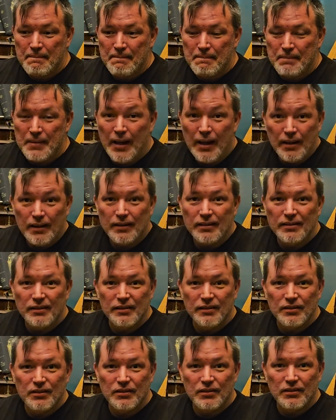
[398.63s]
yeah,
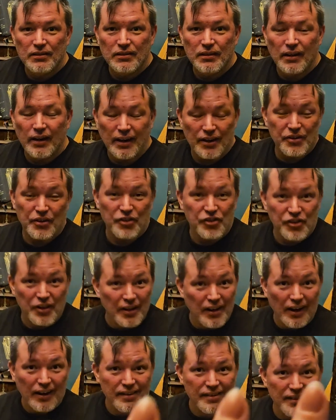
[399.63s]
I guess I'll see you next